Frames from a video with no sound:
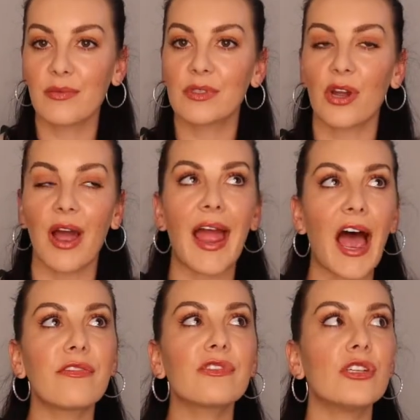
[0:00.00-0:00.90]
So I
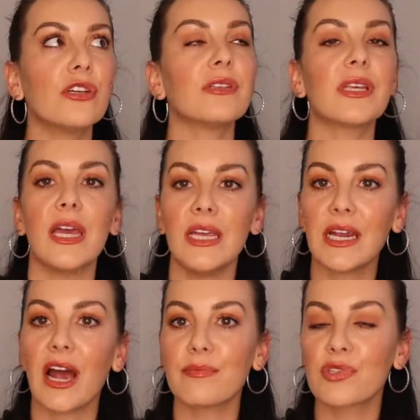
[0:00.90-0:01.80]
have to use that
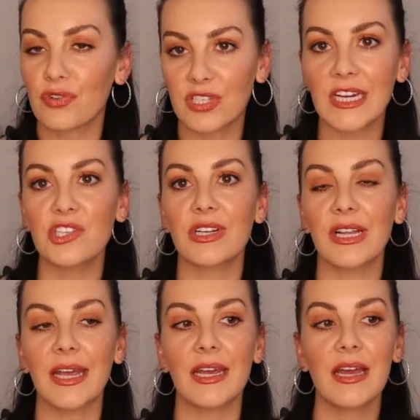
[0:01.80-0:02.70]
income
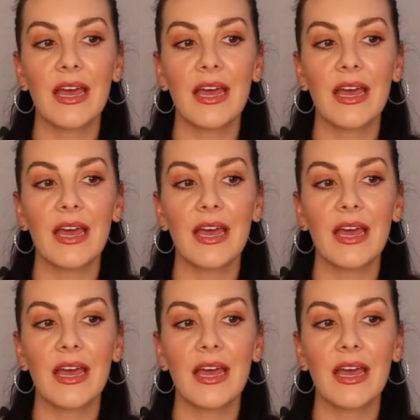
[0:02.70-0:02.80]
strategically.